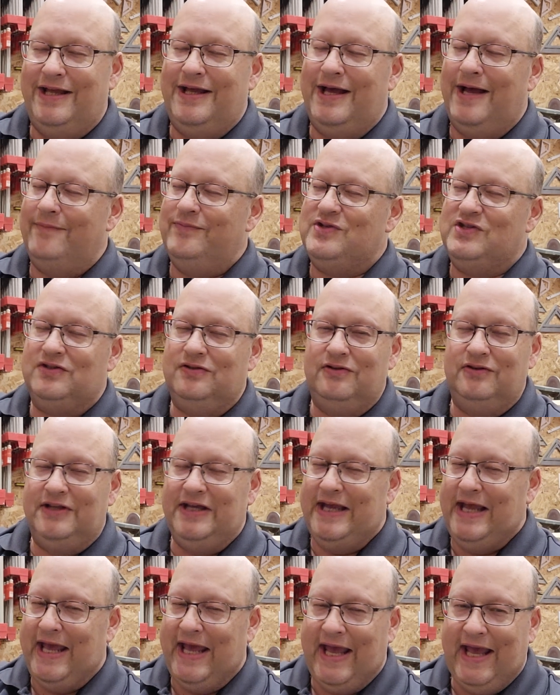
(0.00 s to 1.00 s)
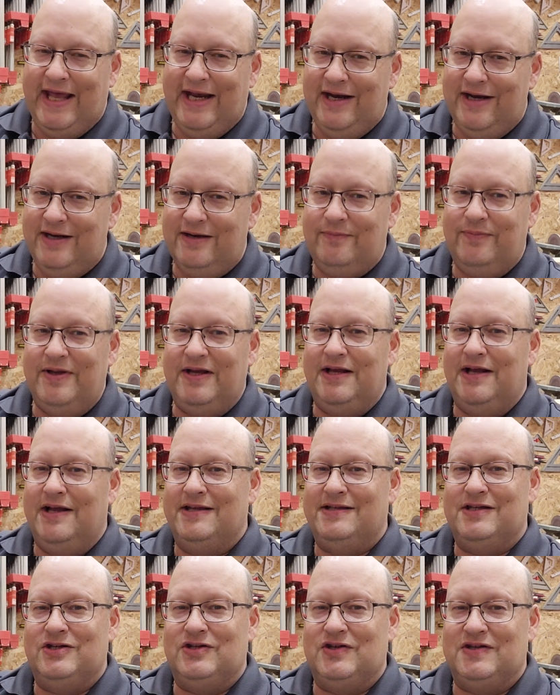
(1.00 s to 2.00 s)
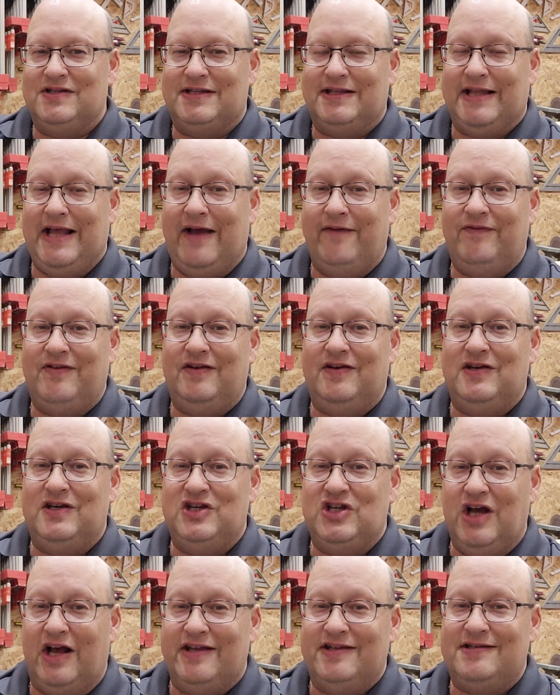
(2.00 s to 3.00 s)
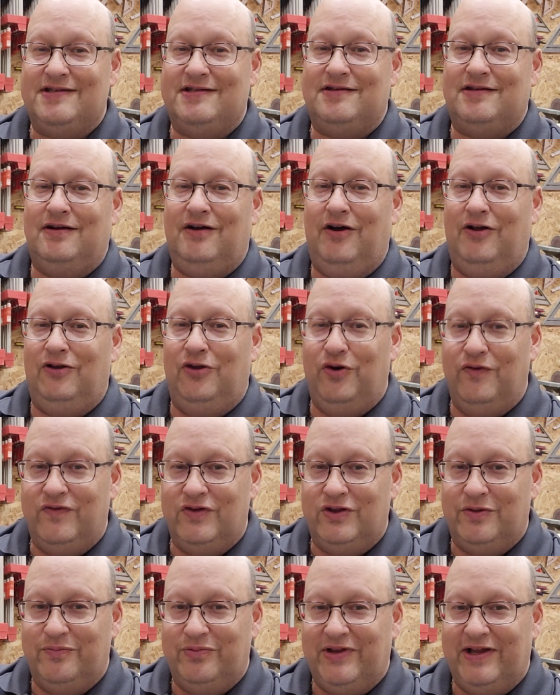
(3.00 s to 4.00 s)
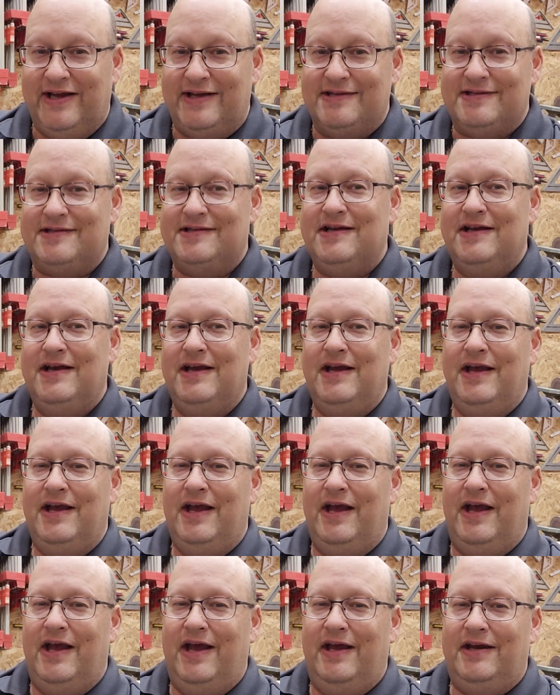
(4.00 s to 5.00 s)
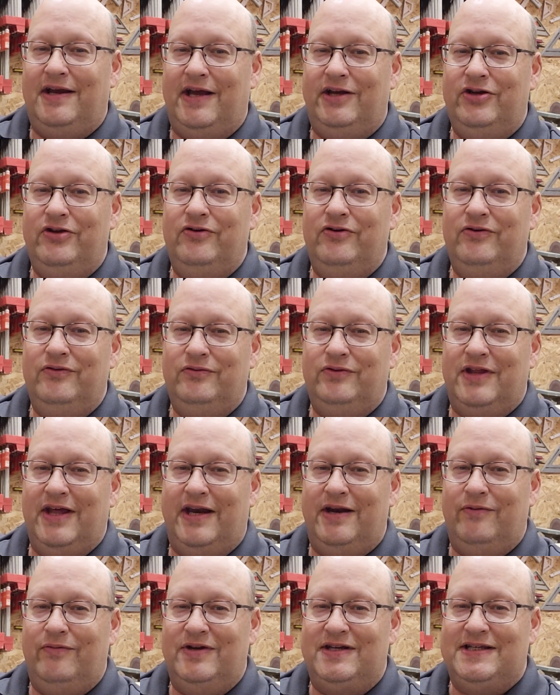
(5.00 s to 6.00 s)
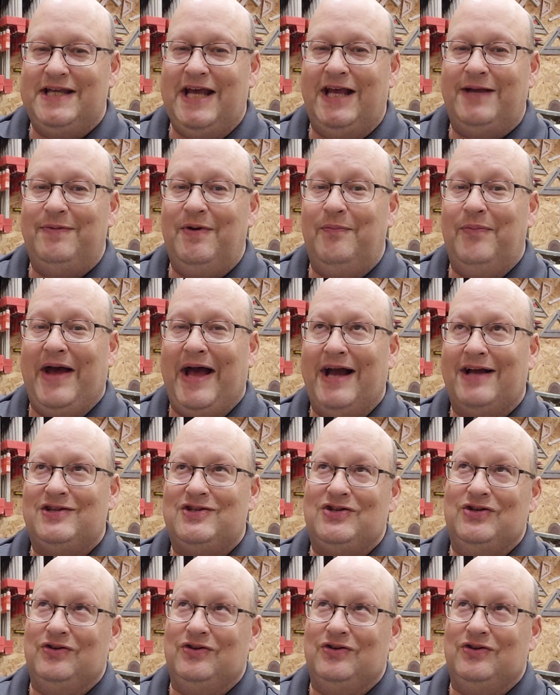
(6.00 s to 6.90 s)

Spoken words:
absolutely hated it because it just left dust all over the place. And I knew that it would take me back to